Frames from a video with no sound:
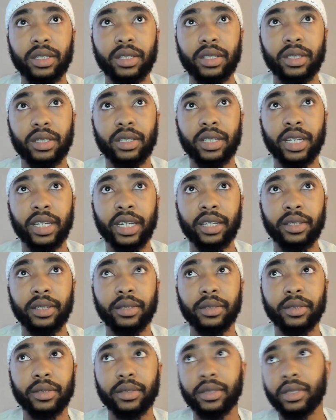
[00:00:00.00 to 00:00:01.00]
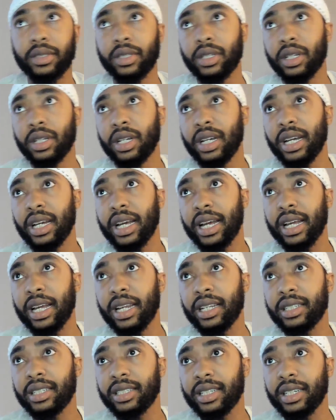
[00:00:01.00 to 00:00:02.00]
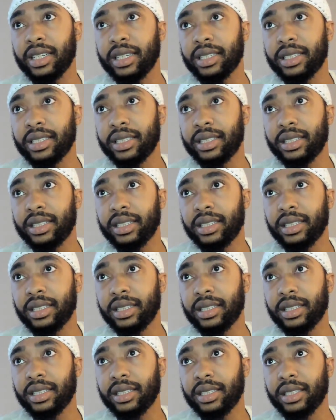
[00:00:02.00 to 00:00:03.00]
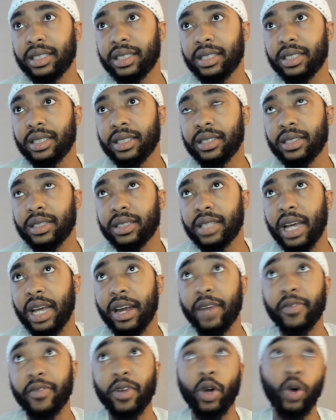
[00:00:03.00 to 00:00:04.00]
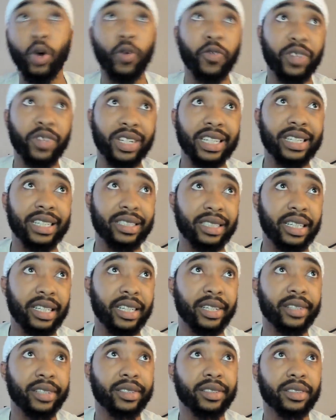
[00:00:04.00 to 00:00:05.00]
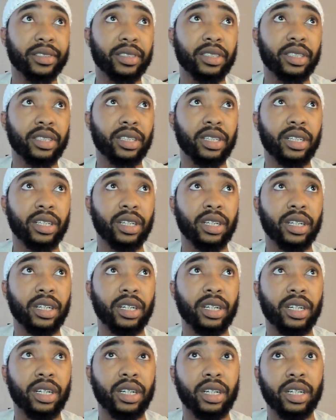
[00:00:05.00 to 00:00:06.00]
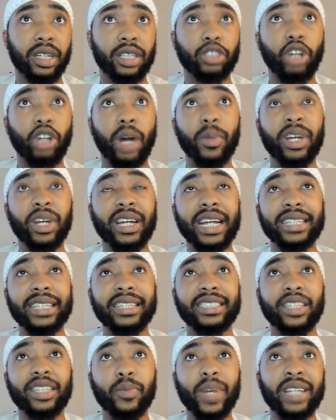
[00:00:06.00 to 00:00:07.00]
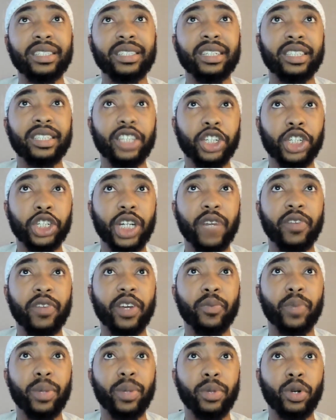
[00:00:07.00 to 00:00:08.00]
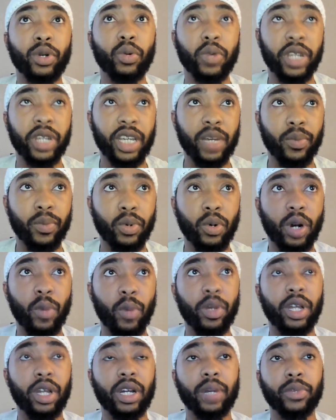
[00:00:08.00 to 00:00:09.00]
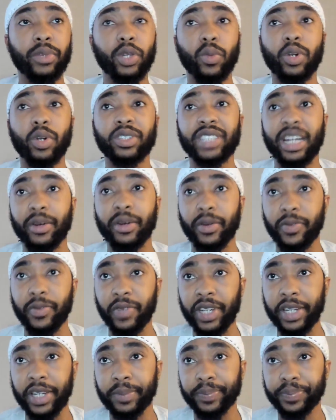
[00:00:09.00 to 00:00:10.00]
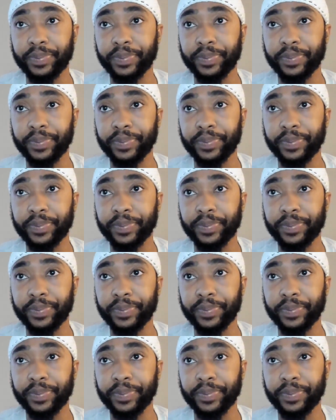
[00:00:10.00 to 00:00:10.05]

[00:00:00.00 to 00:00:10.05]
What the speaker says: TIT, and let's get Teraphim. Hopefully it's here. So I'm looking at the Semantic Dictionary of Biblical Hebrew, and we're looking up the word Teraphim.